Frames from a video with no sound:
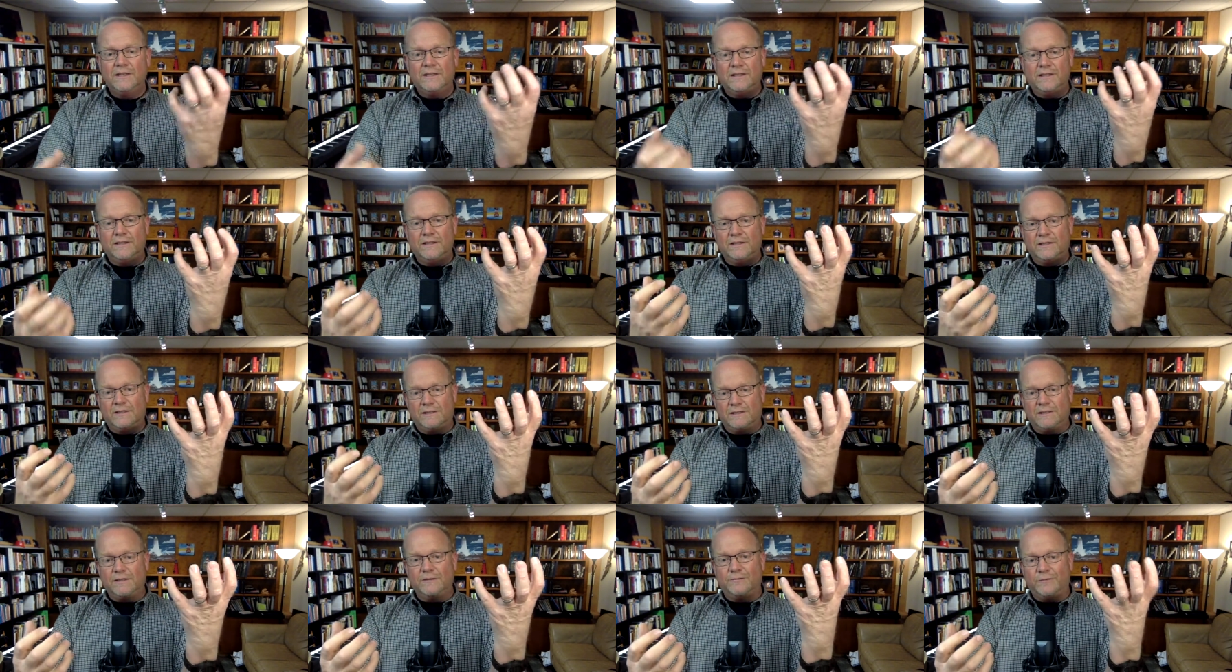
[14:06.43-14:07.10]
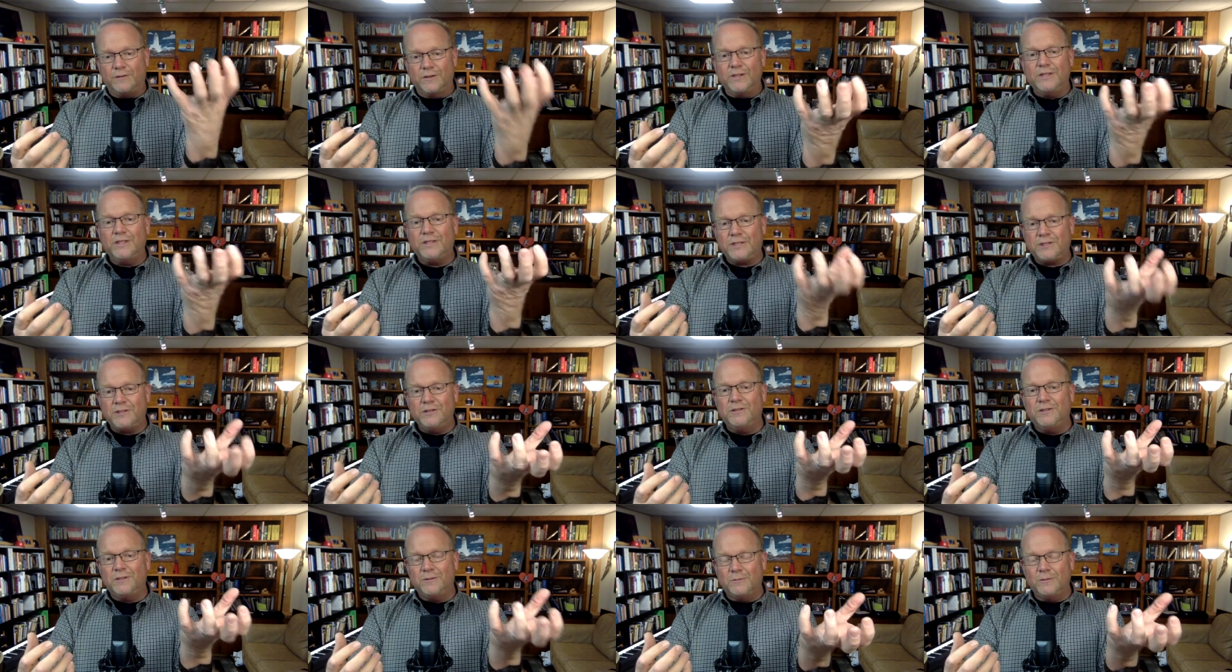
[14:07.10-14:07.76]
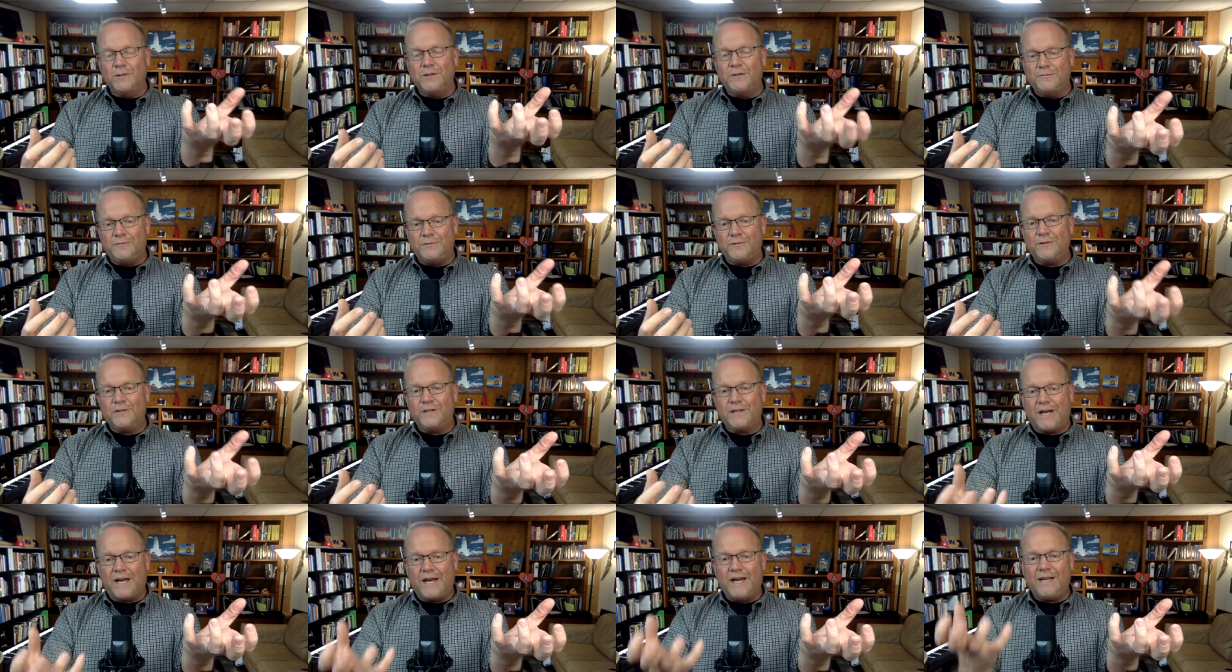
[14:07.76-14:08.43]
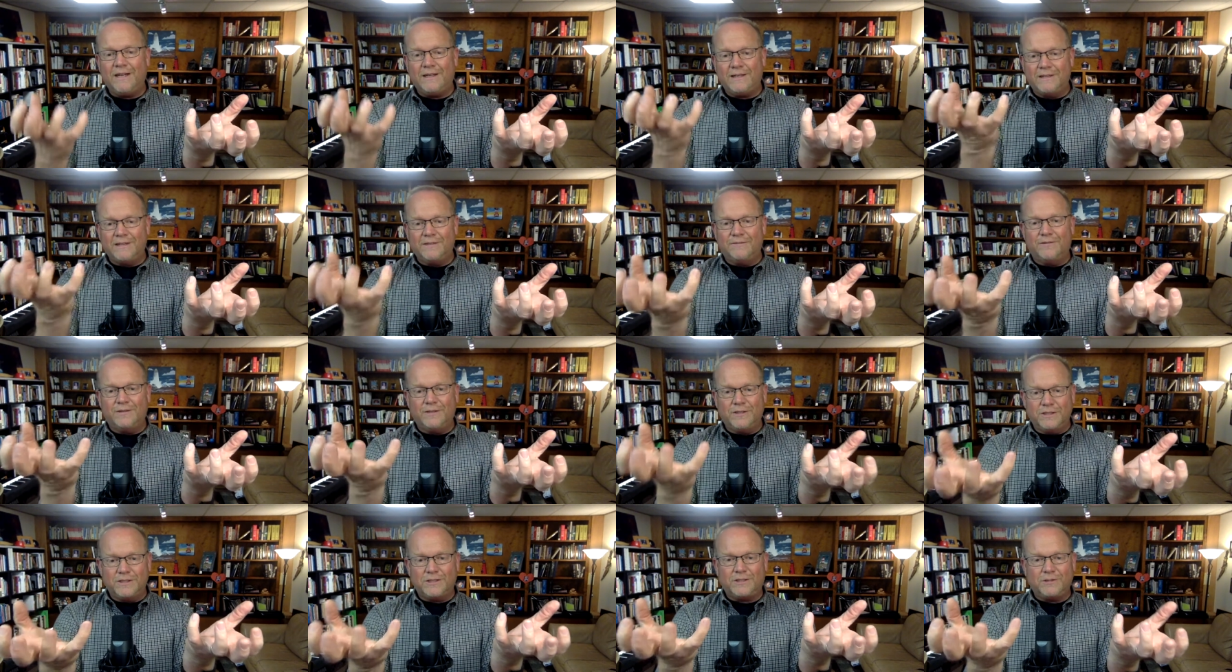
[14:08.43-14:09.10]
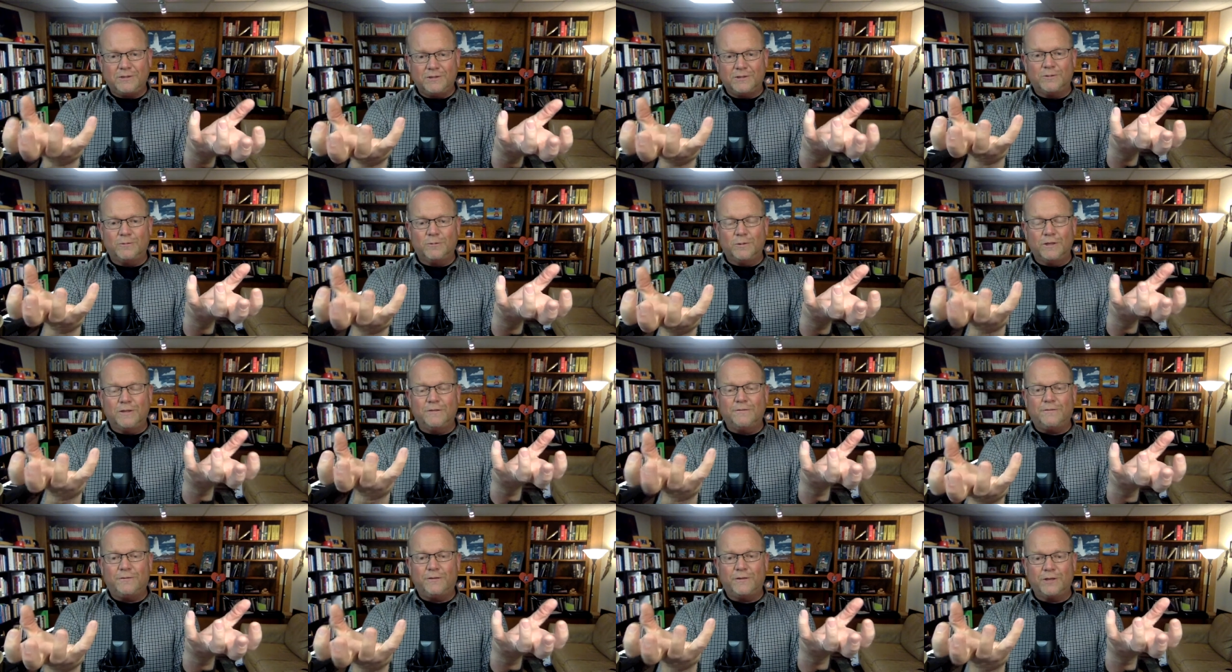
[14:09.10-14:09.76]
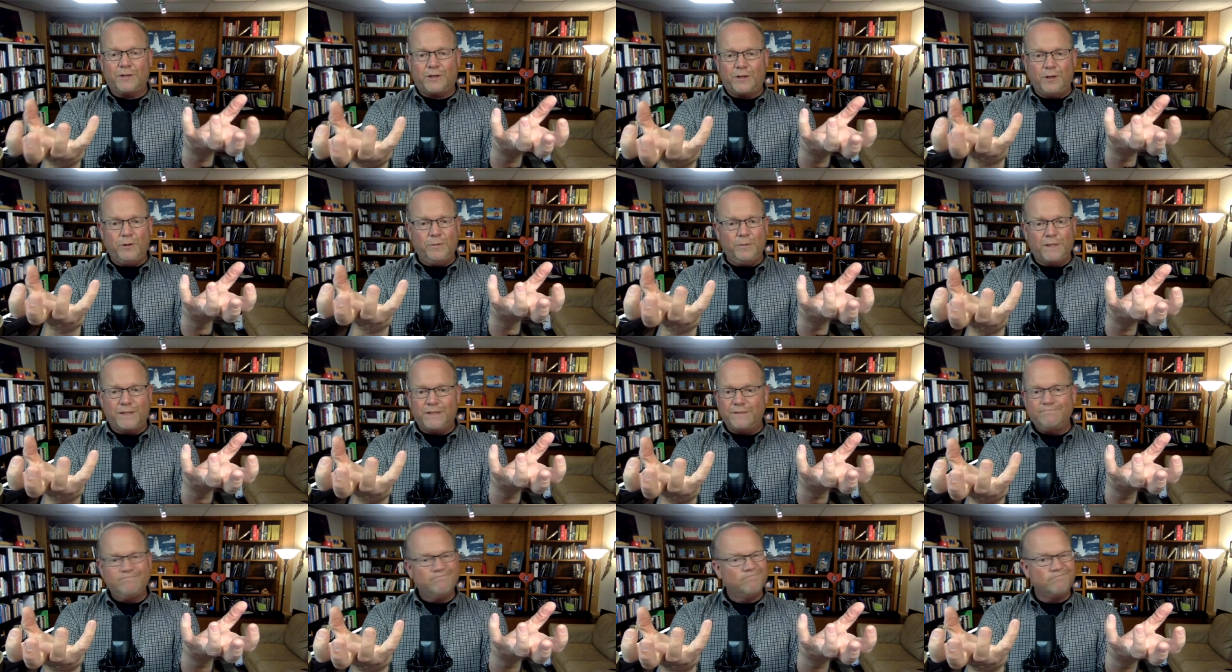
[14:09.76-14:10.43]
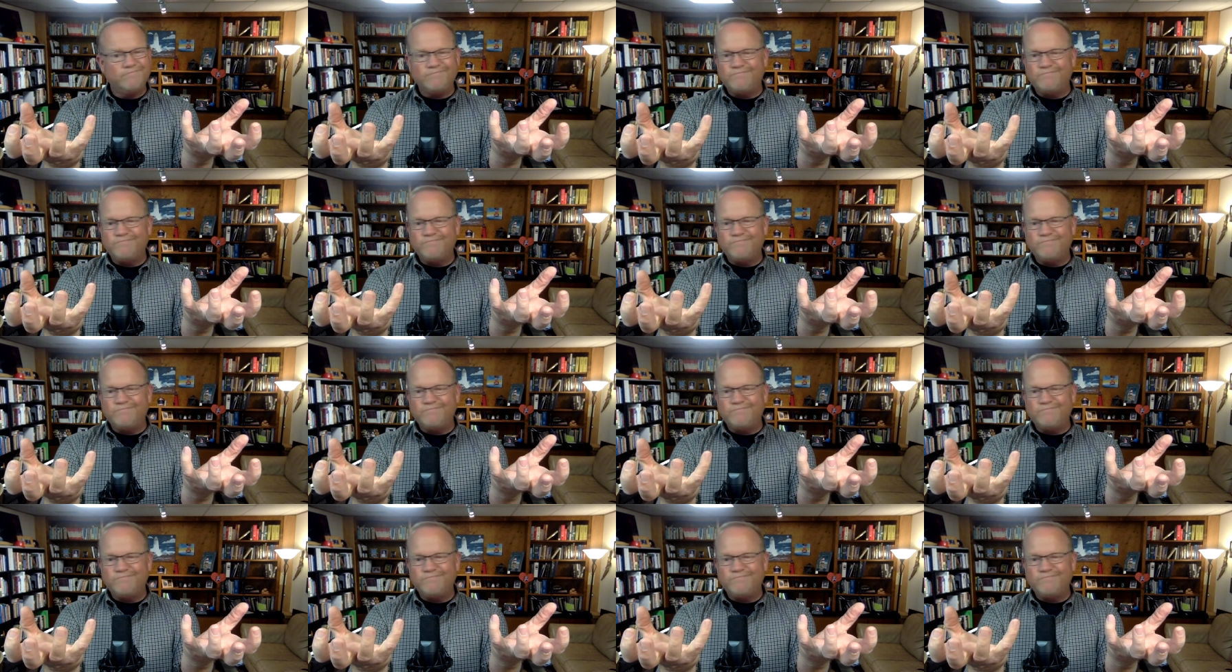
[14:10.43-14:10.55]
the volitional, willful God and the volitional, willful human?